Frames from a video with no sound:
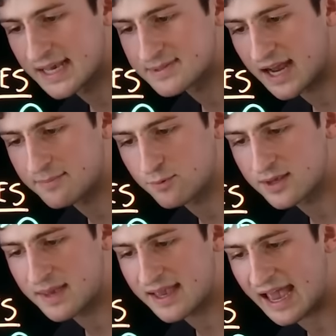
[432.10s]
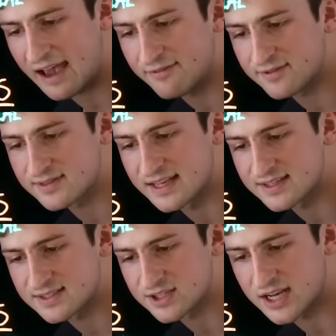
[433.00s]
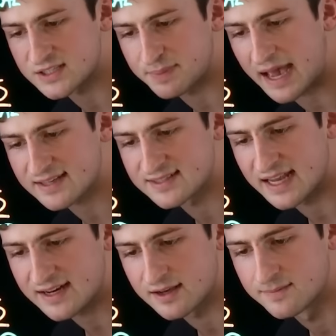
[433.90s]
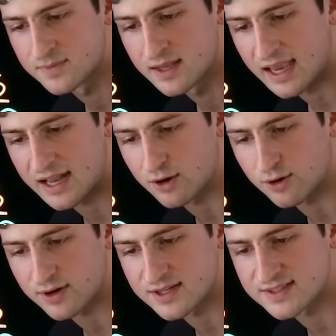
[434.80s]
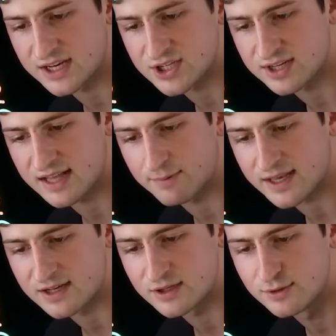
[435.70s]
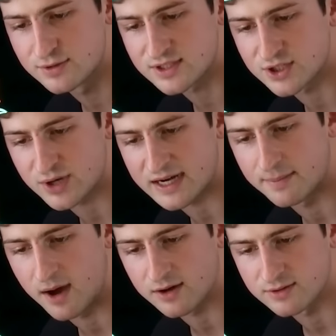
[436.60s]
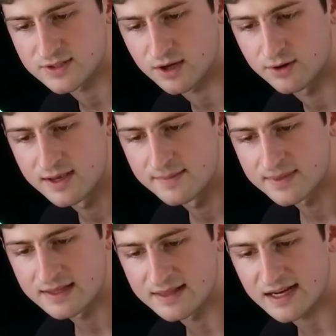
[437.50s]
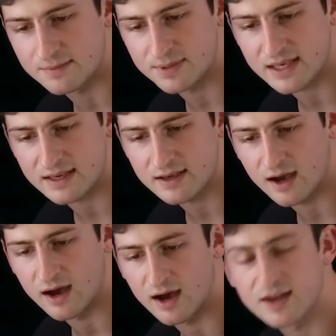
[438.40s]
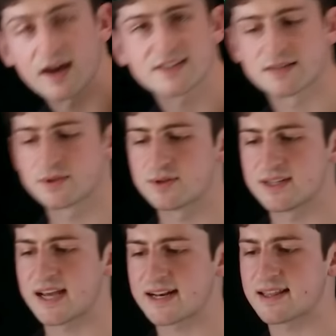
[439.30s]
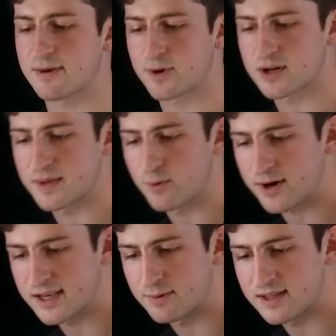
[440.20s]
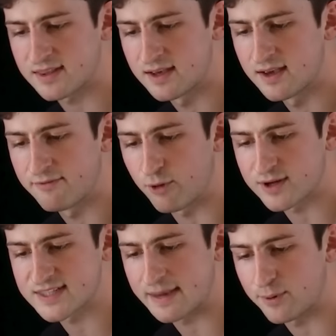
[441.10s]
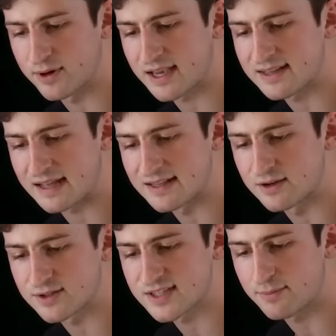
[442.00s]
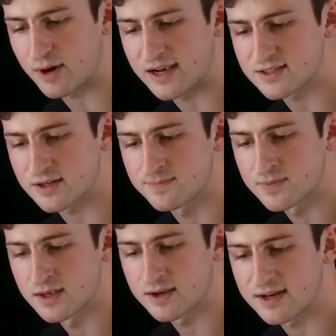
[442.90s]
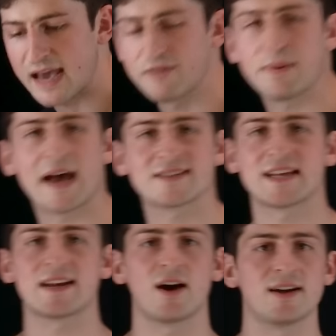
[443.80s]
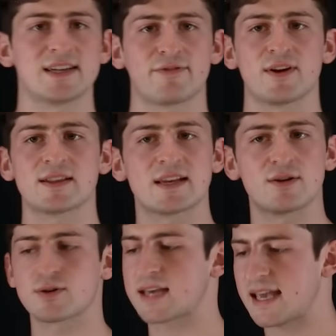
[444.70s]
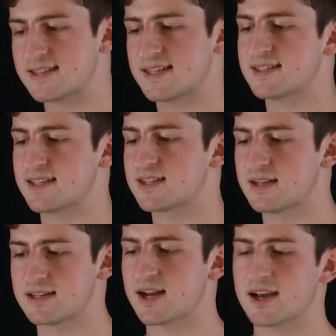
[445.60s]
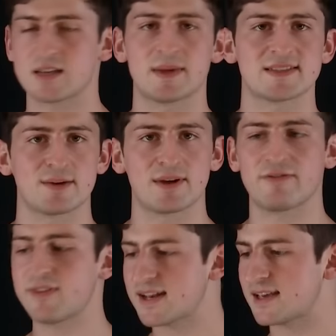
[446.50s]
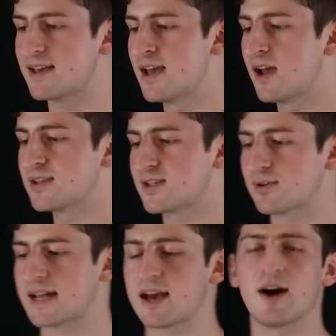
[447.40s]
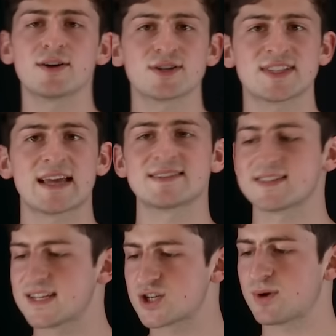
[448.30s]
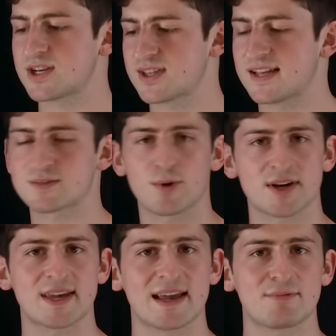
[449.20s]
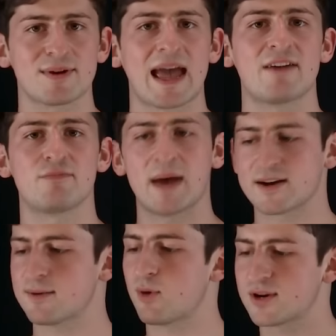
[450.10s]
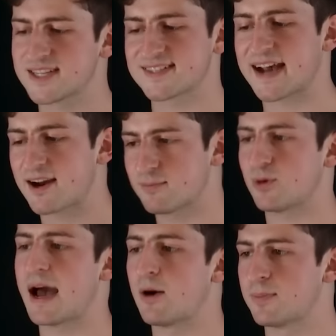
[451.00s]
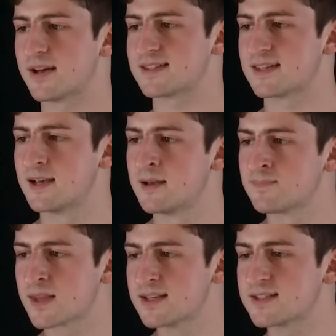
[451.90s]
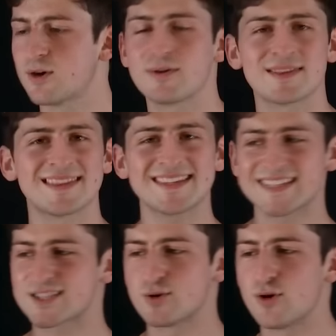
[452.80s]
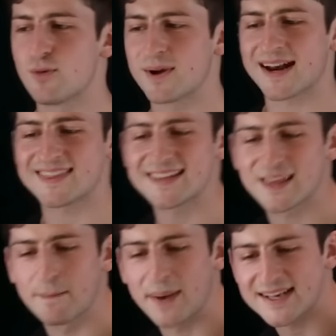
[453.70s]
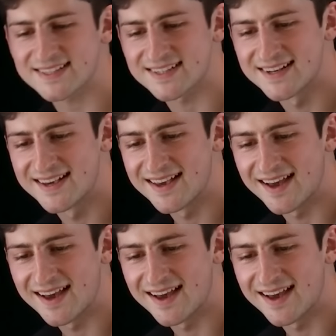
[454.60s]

at the same time, we may have things such as past data in our organization that we can use to train a model. So let it be accustomed to the data that we're going to be working with. For example, again, that legal summarizer could have past data on different legal cases and documents that we feed it so that it understands the situation that it's working in and we have better, more desirable outputs. So this is cool, but I think the best